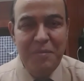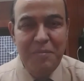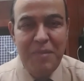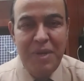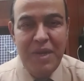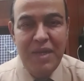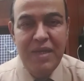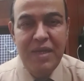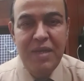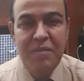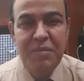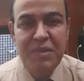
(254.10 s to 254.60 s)

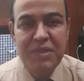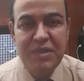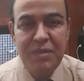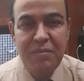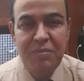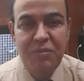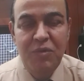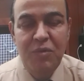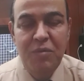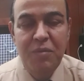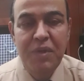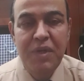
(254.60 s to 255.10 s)
My name is
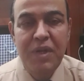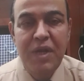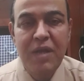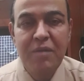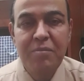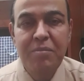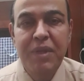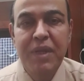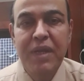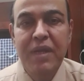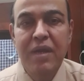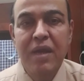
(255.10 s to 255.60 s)
Abdul
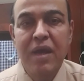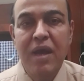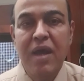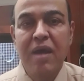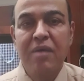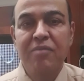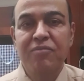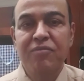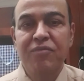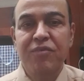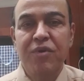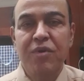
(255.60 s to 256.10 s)
Manan Beg.
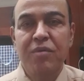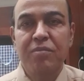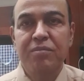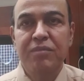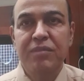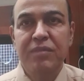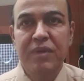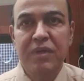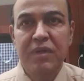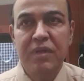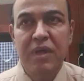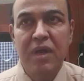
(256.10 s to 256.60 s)
I'm
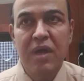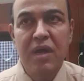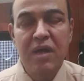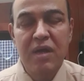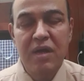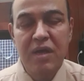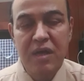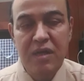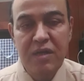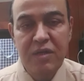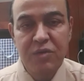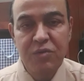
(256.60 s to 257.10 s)
from
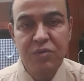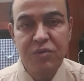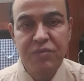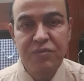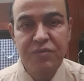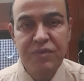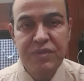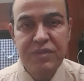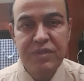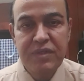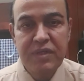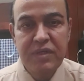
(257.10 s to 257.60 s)
Khan
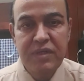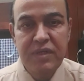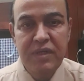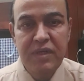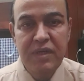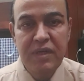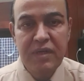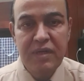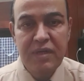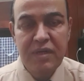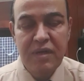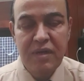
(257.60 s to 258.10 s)

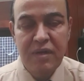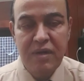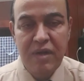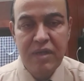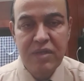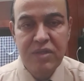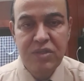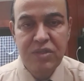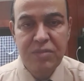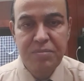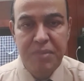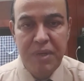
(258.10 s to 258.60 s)
University at
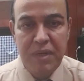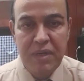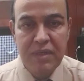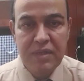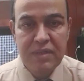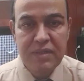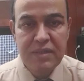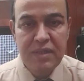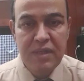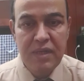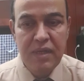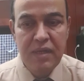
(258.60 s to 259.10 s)
Karachi,
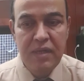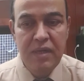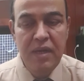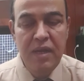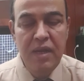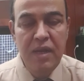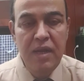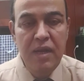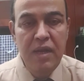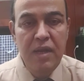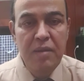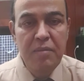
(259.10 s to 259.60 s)
Pakistan.
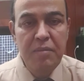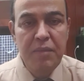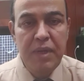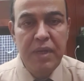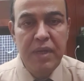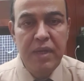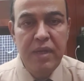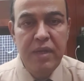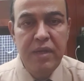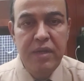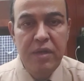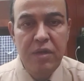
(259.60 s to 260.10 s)
My
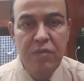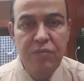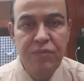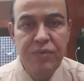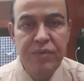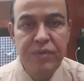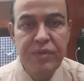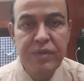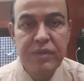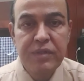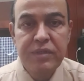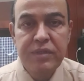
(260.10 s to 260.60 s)
area of
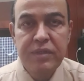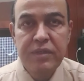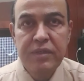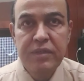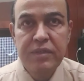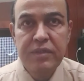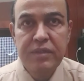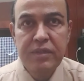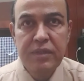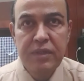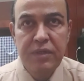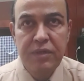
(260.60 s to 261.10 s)
interest
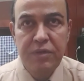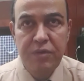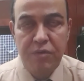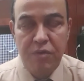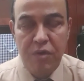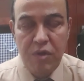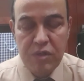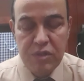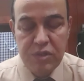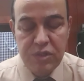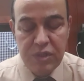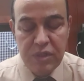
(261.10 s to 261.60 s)
is
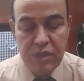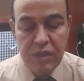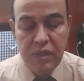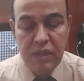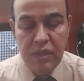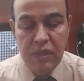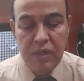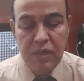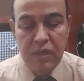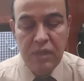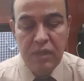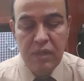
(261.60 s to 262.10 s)

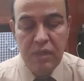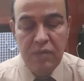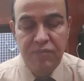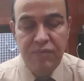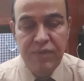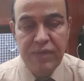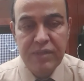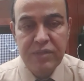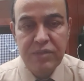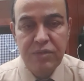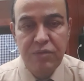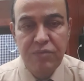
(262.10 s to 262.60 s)
neurological
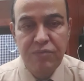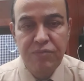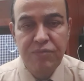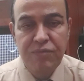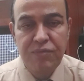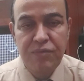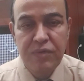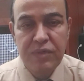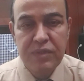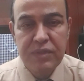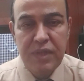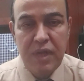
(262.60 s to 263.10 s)
effects of
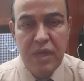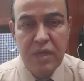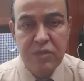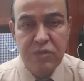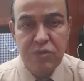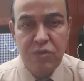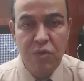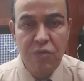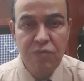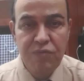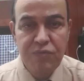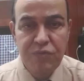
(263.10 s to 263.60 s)

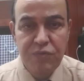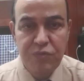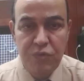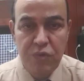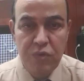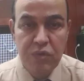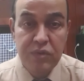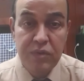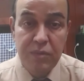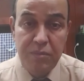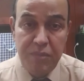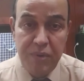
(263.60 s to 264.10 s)
SARS-CoV-2
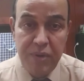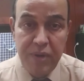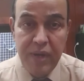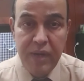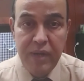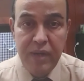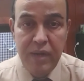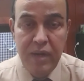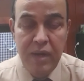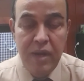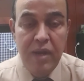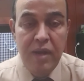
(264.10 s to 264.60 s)
on the
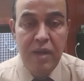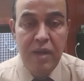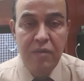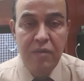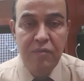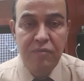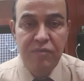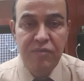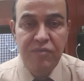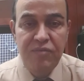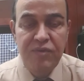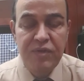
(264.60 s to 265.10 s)
brain.
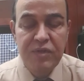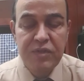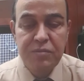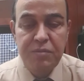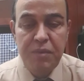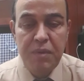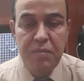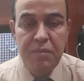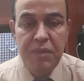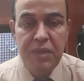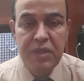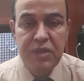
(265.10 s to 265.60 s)
We first
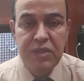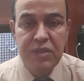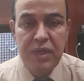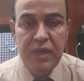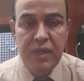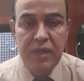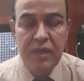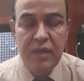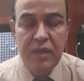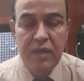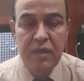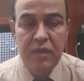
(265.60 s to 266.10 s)
published
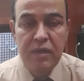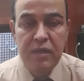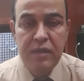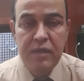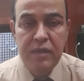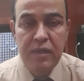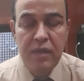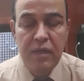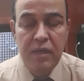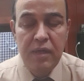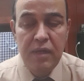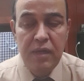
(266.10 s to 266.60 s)
an
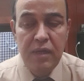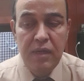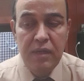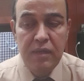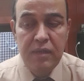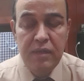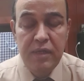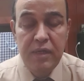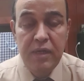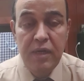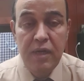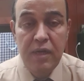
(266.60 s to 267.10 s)

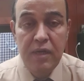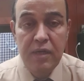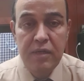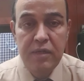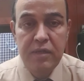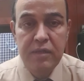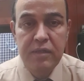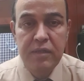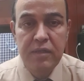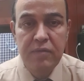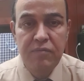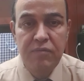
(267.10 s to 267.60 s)
alert, did
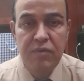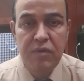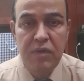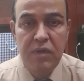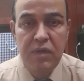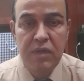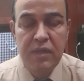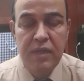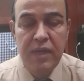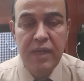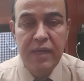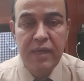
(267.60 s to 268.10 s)
alert the
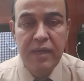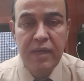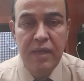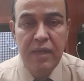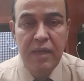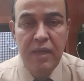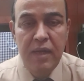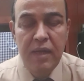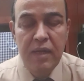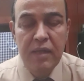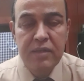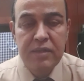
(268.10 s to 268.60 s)
world that
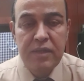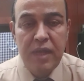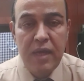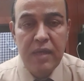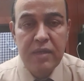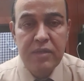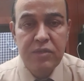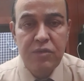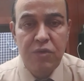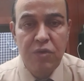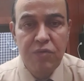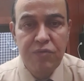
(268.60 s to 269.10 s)

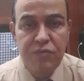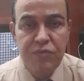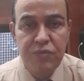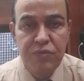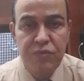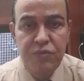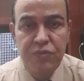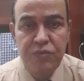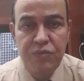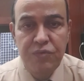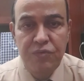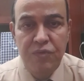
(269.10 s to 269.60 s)
SARS-CoV-2
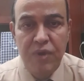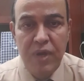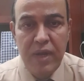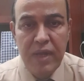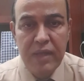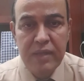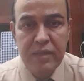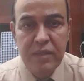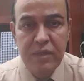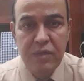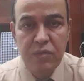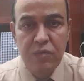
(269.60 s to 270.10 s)

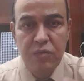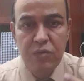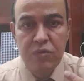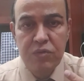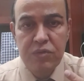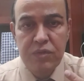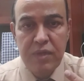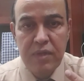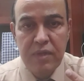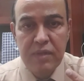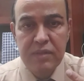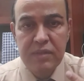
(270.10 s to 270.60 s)
via the nose
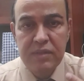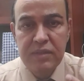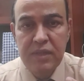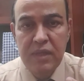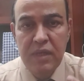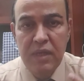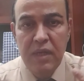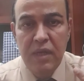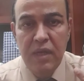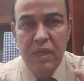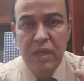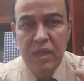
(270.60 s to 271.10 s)
is
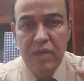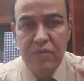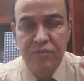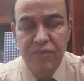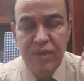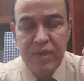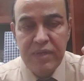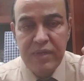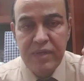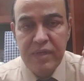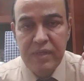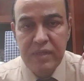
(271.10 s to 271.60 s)

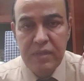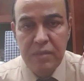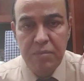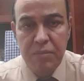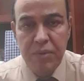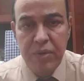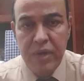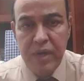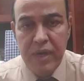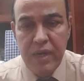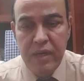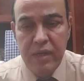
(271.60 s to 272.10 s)
infecting the
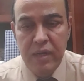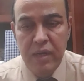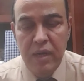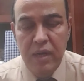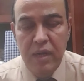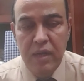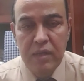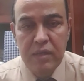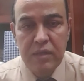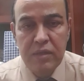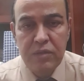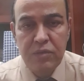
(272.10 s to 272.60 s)
brain.
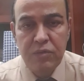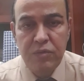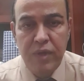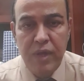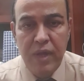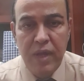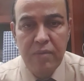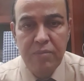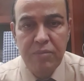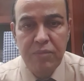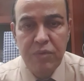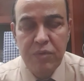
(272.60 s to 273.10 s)
Today
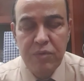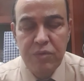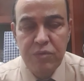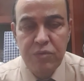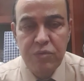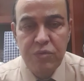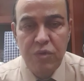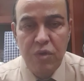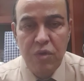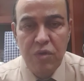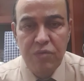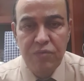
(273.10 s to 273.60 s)
I'm going to
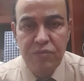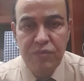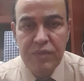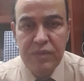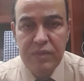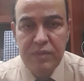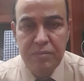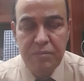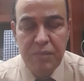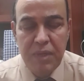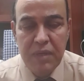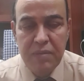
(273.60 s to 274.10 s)
talk with
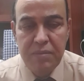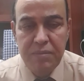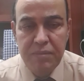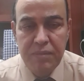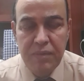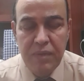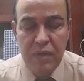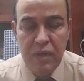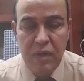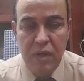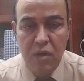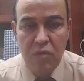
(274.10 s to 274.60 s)

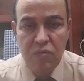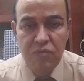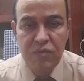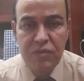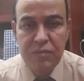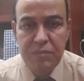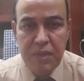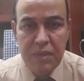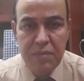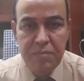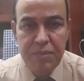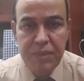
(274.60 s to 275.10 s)
along
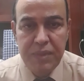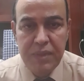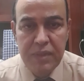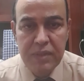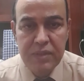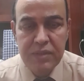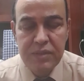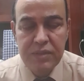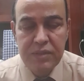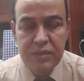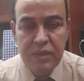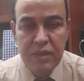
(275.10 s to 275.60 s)
with my
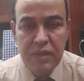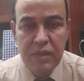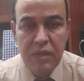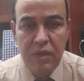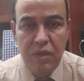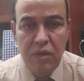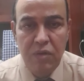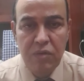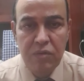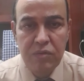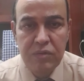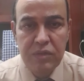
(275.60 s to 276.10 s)
peers
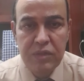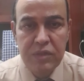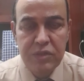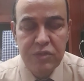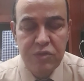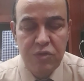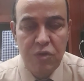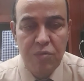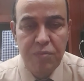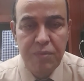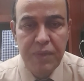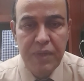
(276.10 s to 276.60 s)
on this
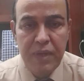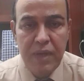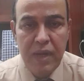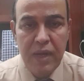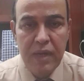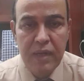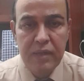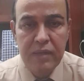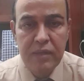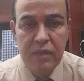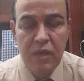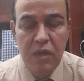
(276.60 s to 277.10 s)
topic
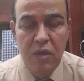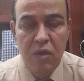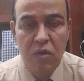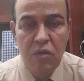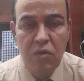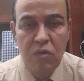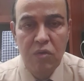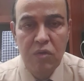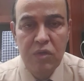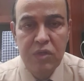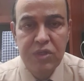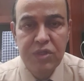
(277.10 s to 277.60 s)
at the Long
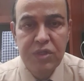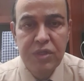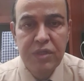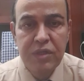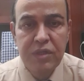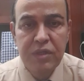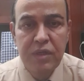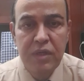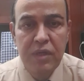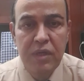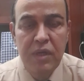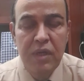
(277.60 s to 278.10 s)

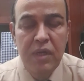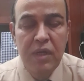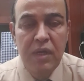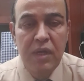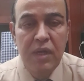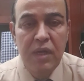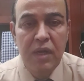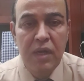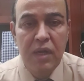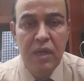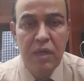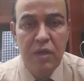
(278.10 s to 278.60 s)
Coalition
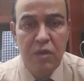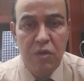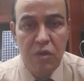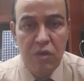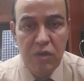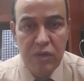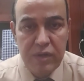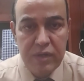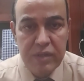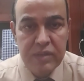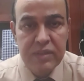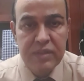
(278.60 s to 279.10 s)

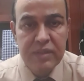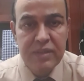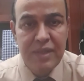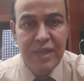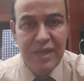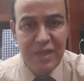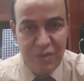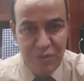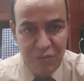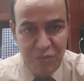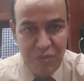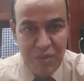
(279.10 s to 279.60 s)
Congress.
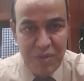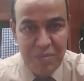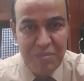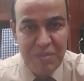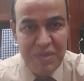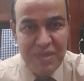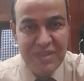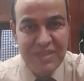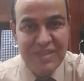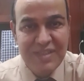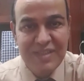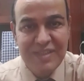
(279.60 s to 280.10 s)
Thank you very
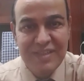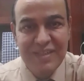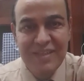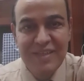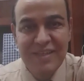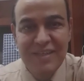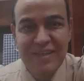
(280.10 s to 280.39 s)
much.